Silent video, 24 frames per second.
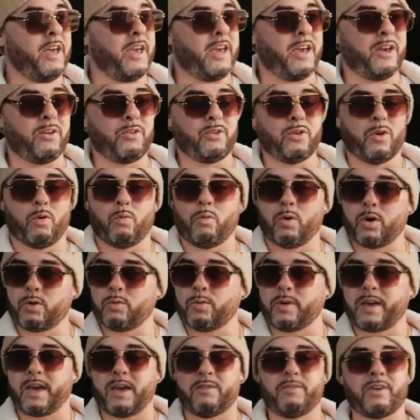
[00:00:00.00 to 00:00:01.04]
and you know,
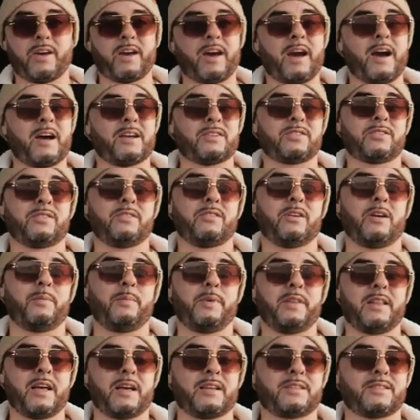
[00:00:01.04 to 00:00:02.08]
work with Kevin Costner, I
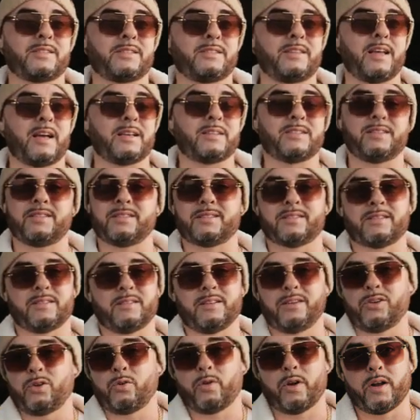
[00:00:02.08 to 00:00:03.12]
mean, that's
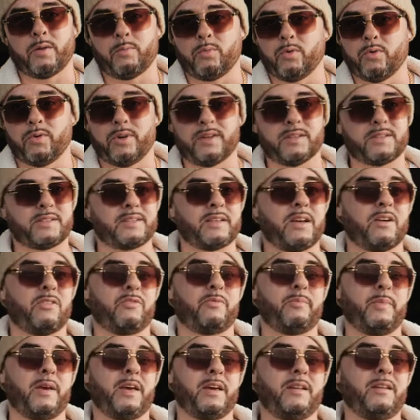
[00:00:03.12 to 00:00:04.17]
just incredible in
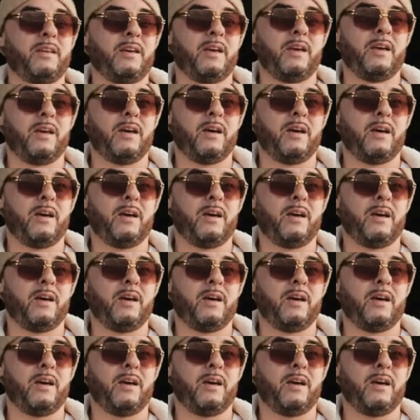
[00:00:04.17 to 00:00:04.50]
itself, man.